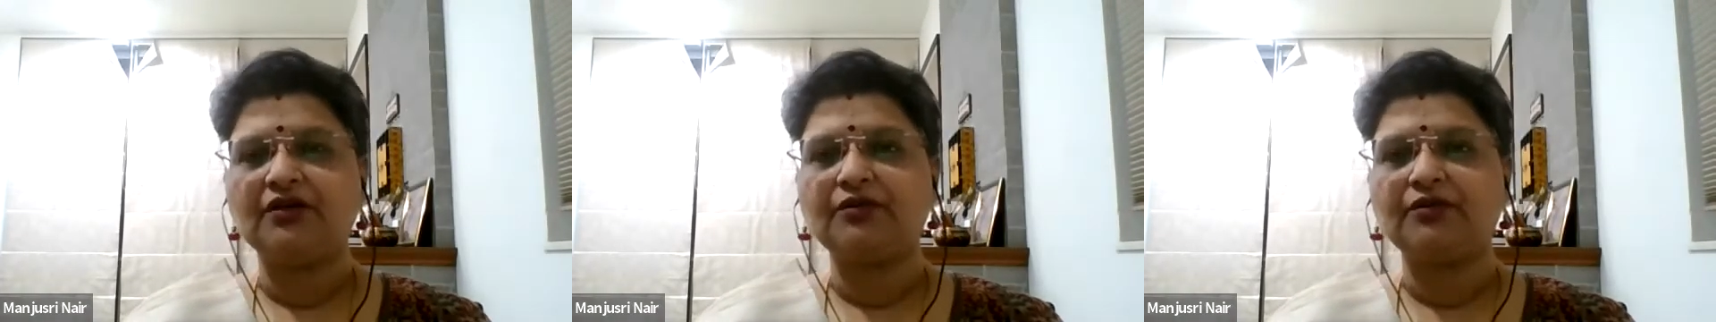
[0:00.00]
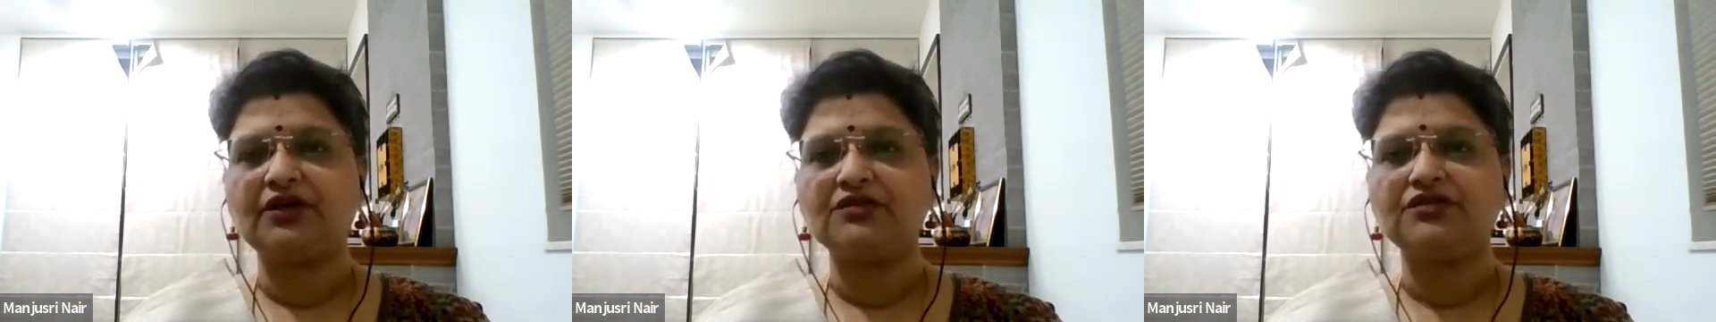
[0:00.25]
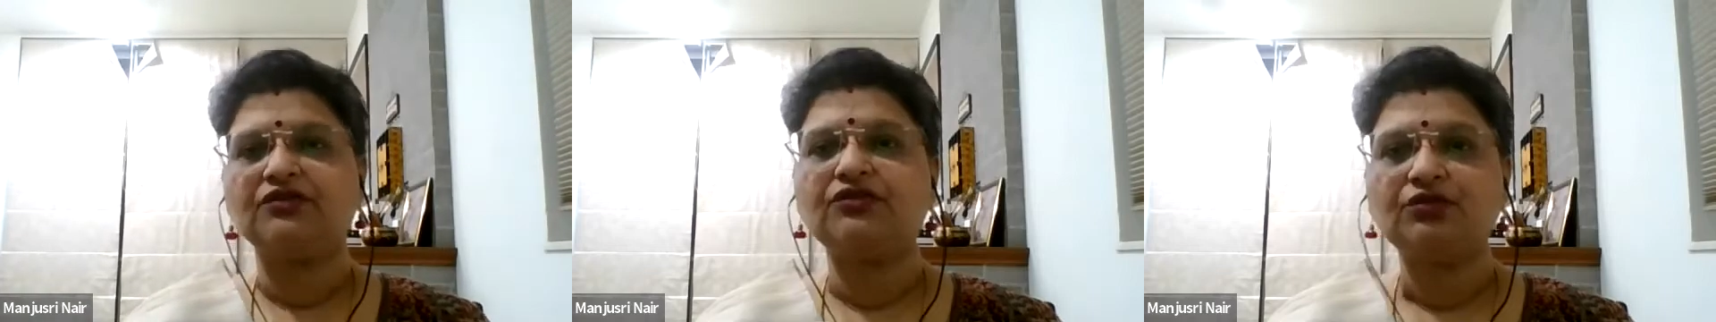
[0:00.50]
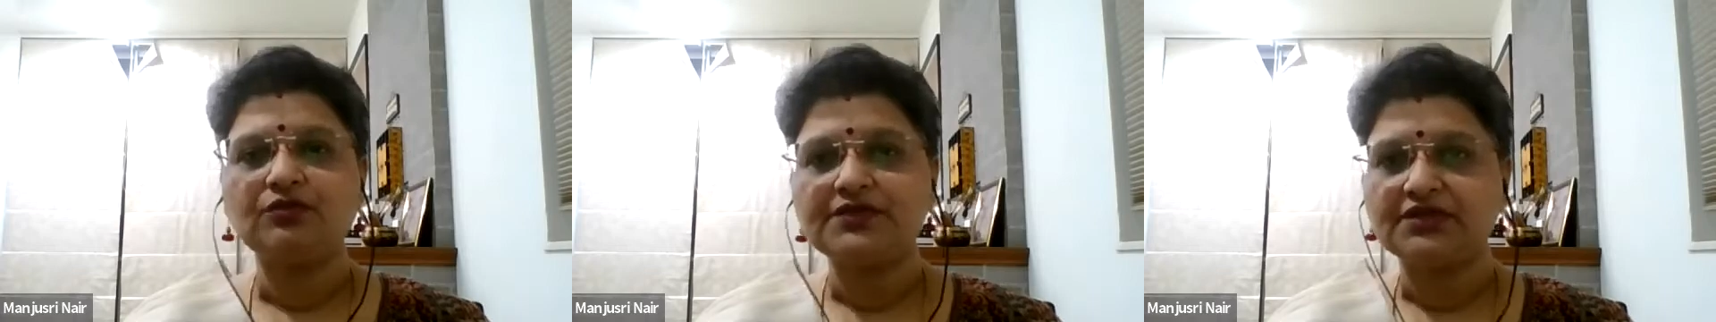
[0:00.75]
because the
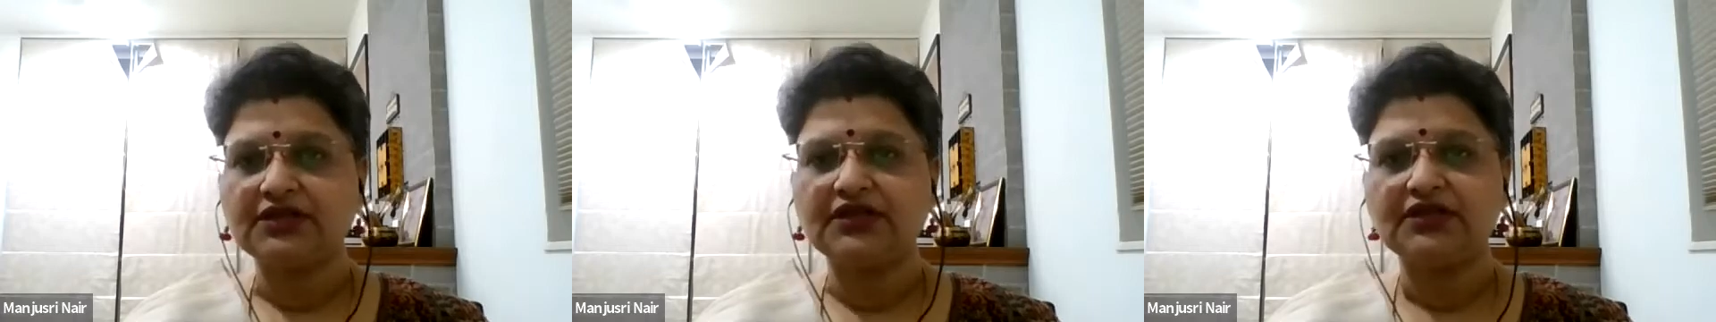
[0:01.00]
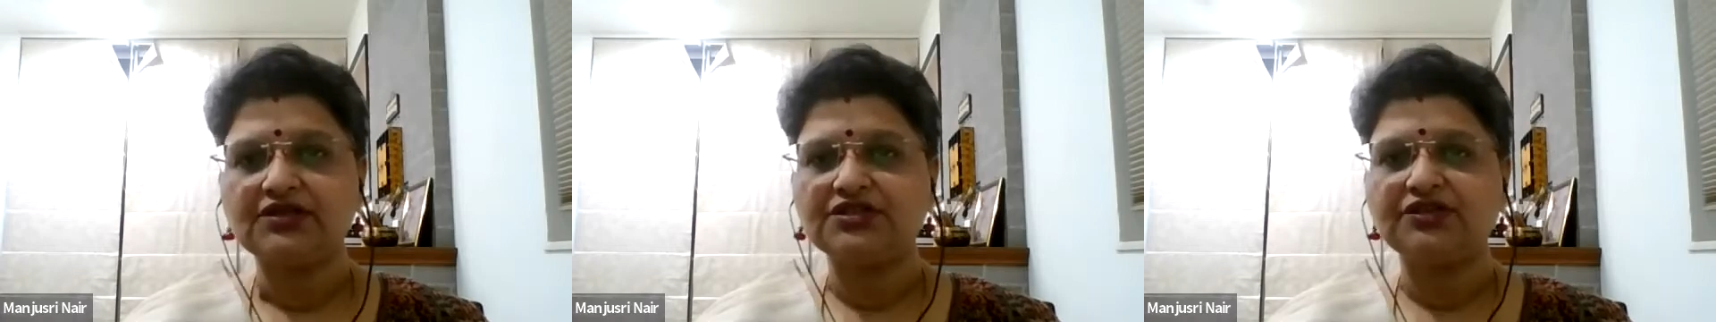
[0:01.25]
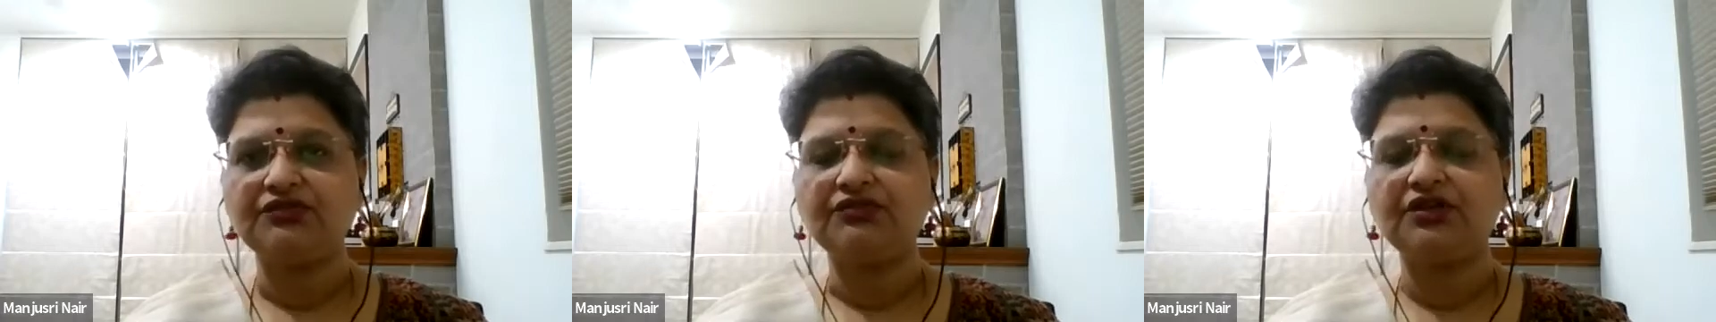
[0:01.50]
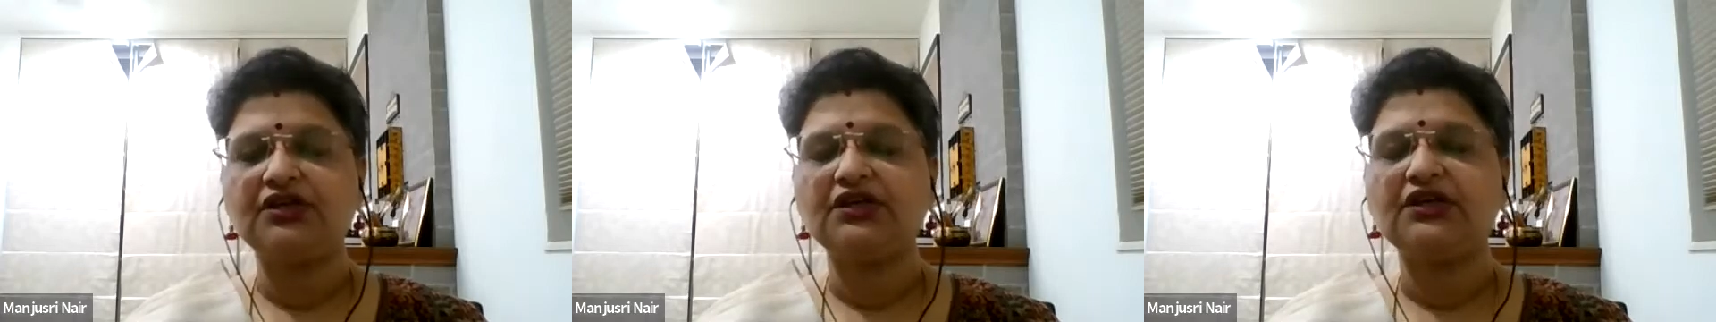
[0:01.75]
group synergy
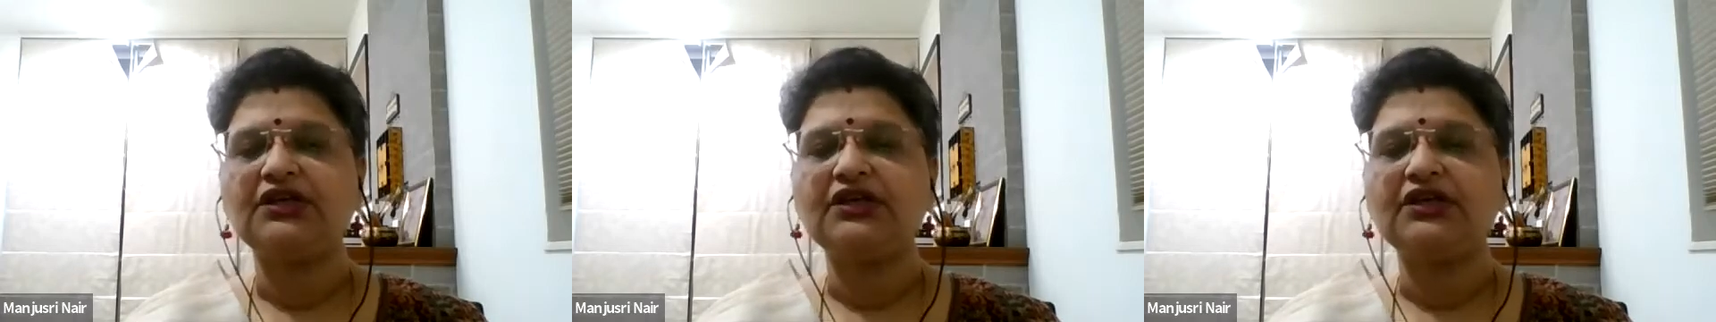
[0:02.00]
really